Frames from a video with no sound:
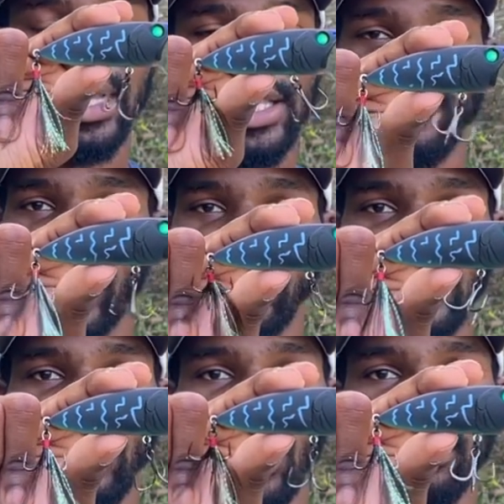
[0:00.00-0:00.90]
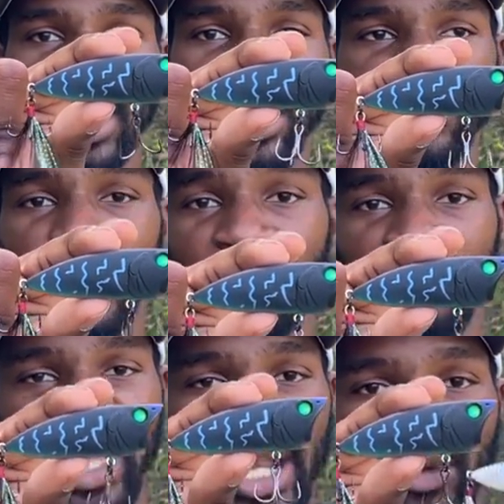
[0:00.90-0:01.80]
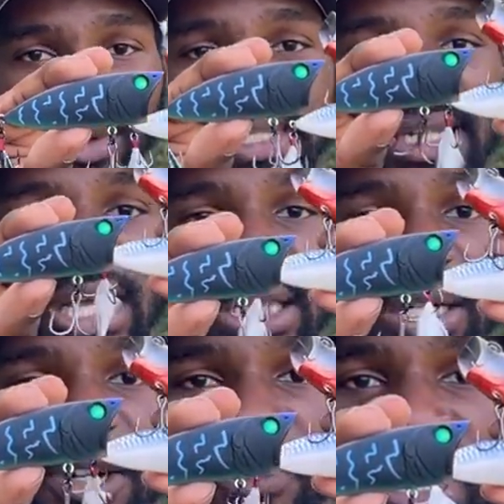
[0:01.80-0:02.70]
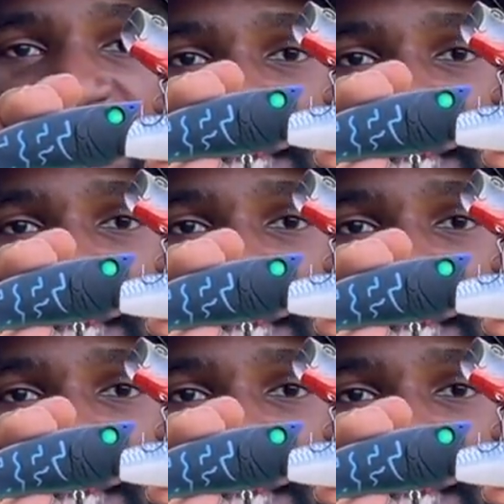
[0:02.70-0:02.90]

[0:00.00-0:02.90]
It's a very small popper. And the reason I love these,